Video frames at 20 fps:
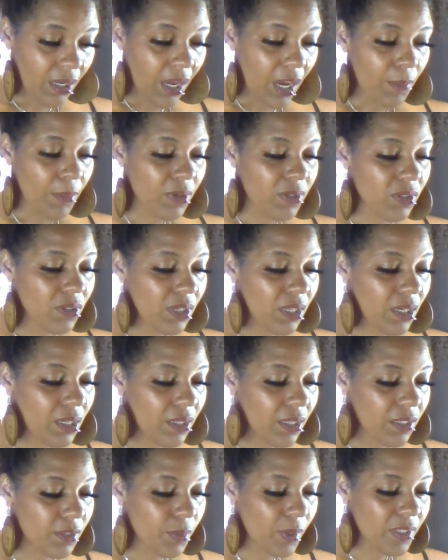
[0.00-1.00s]
I'm also getting
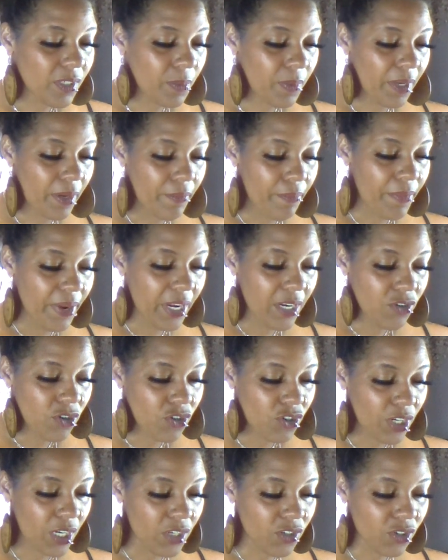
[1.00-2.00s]
there's about to be a major
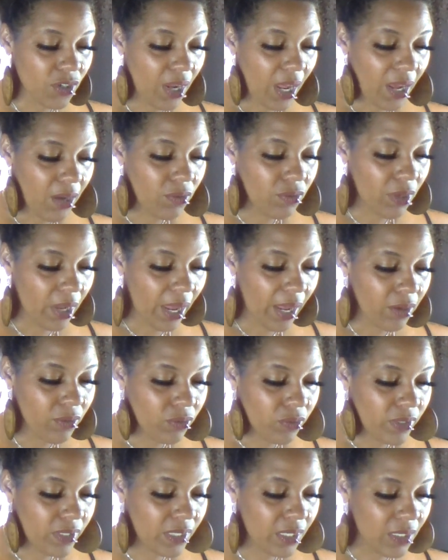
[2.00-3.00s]
change to how how
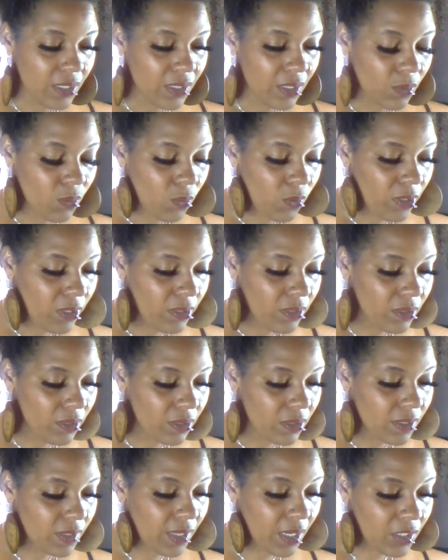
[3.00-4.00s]
you see someone
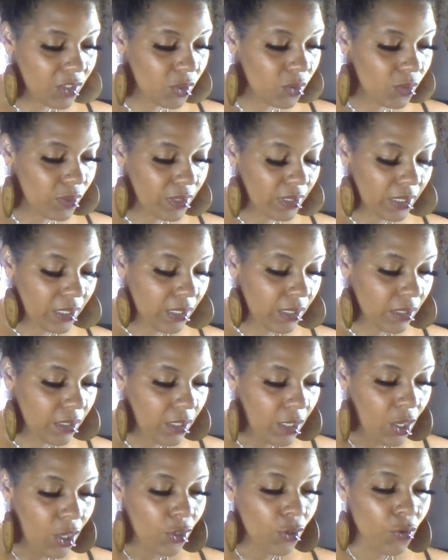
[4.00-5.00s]
sexually.
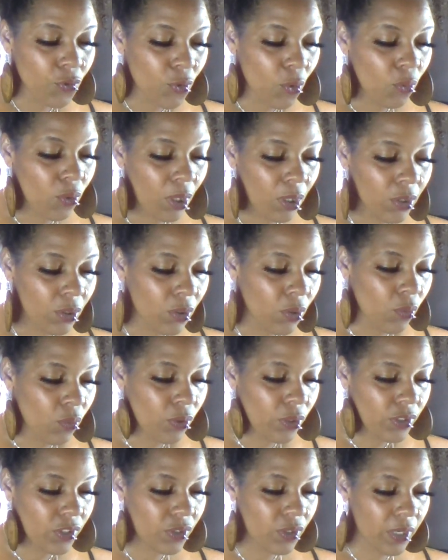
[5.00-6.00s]
You're no longer
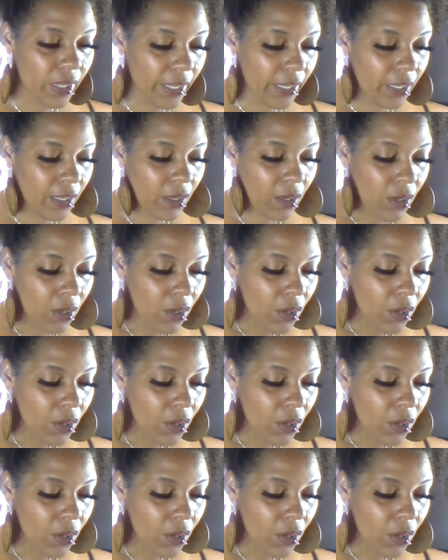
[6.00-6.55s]
going to like.